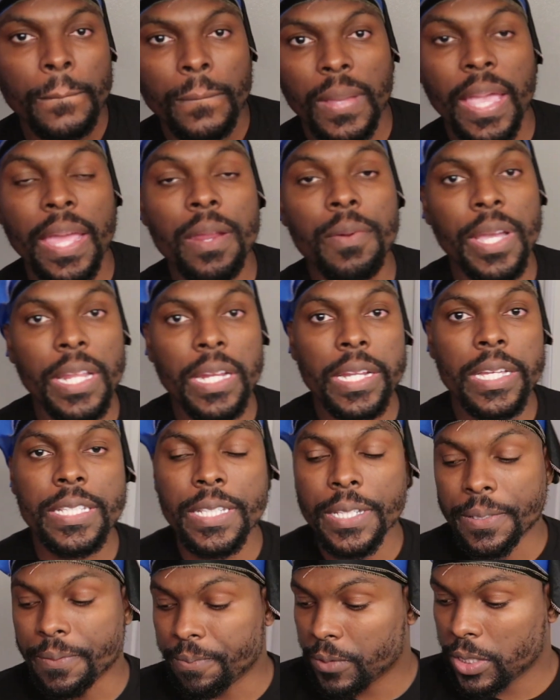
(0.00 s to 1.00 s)
Anyway,
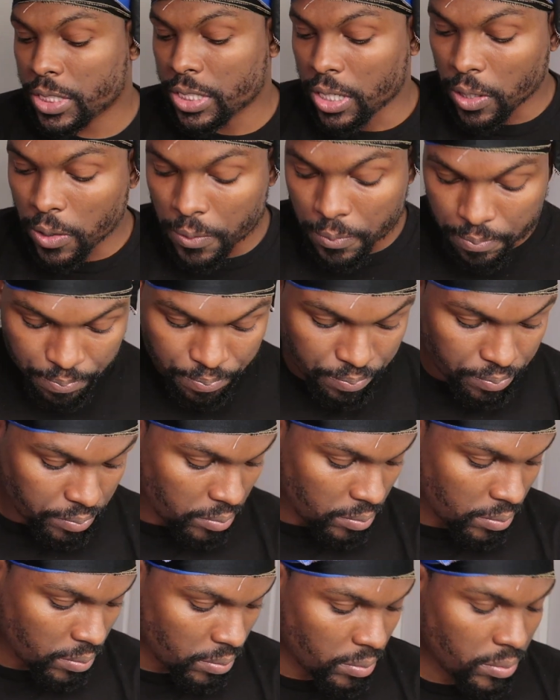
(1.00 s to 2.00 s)
listen. So,
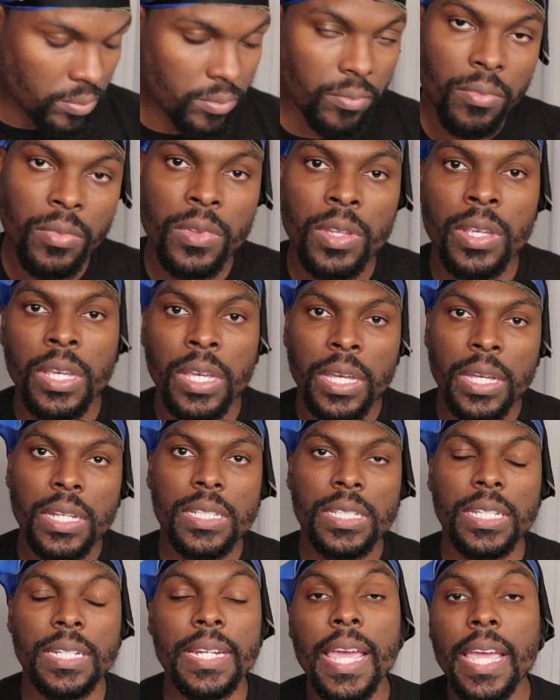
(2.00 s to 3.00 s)

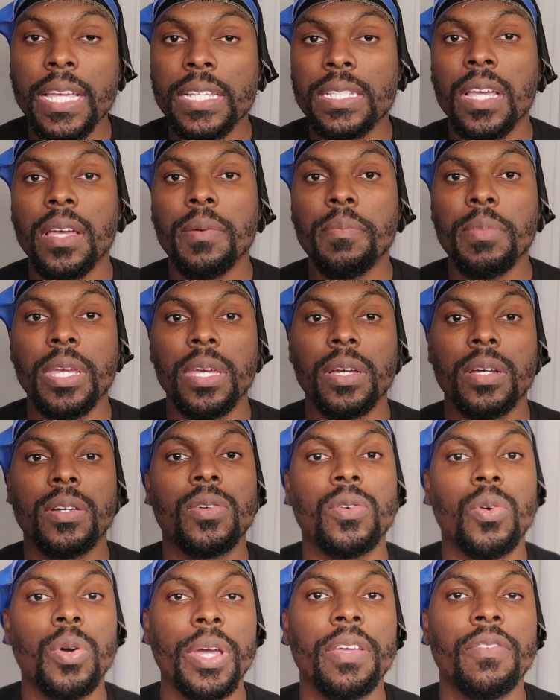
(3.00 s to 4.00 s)
today is going to be a
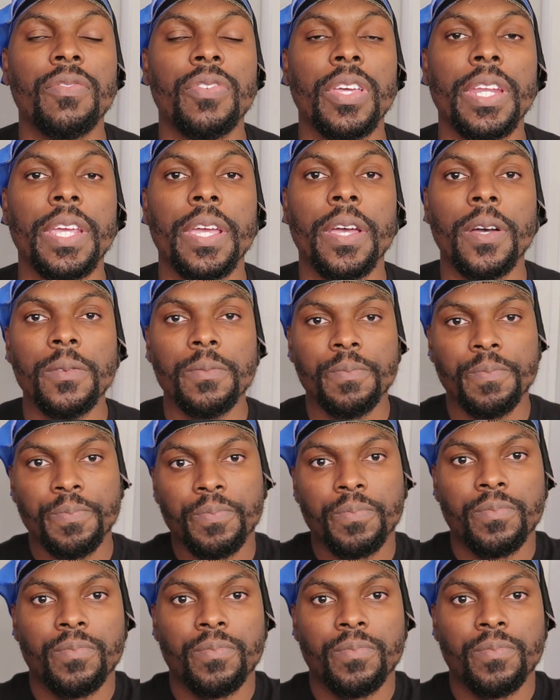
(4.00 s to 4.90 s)
quick video.